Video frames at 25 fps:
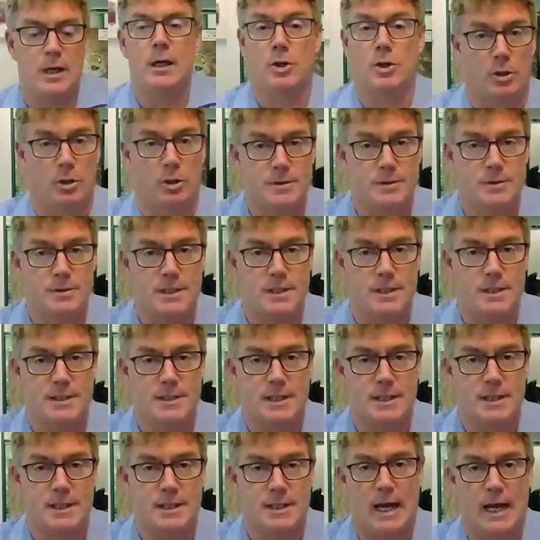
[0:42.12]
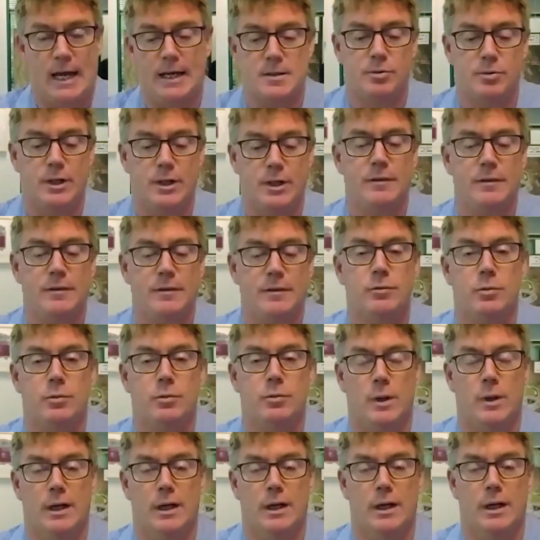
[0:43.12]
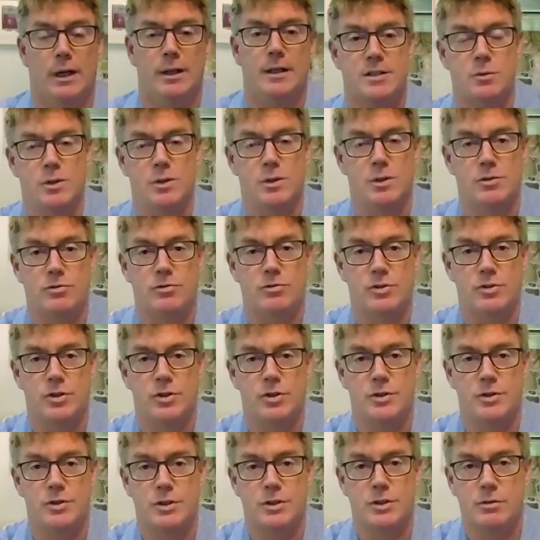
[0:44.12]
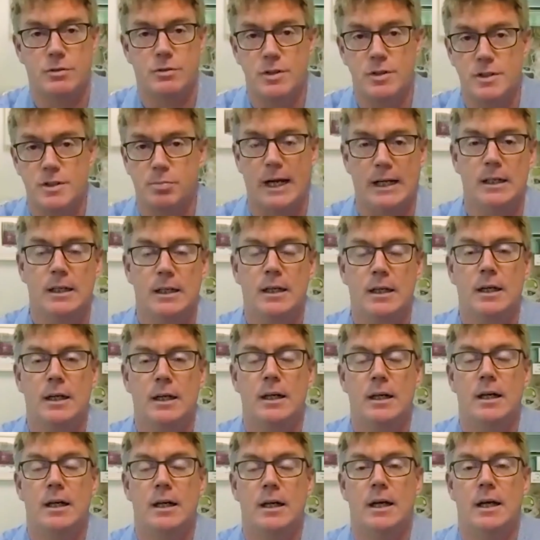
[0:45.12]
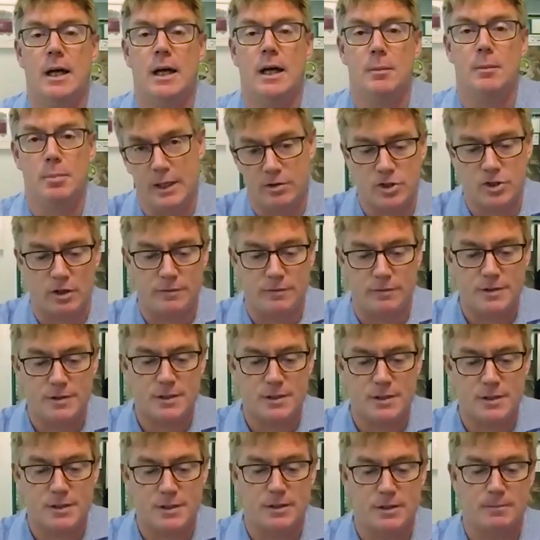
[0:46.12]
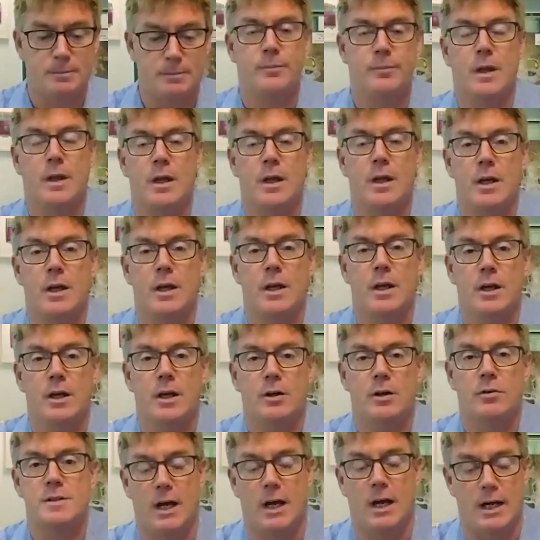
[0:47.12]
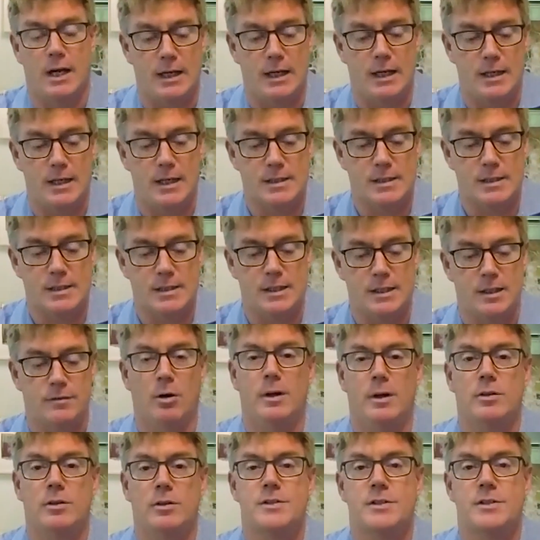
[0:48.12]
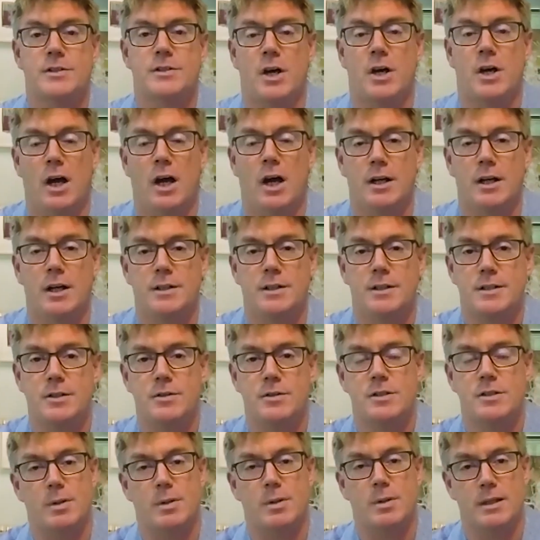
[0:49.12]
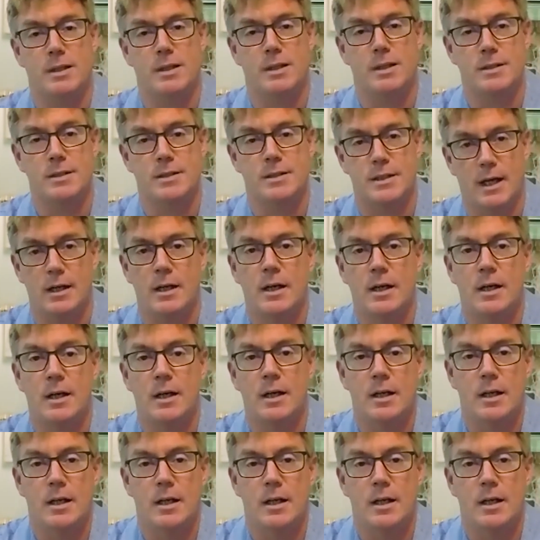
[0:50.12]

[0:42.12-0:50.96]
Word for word: My job today is a brief one. It's just to introduce Chris Brady and Peter Christopherson. Chris Brady is an environmental scientist who spent the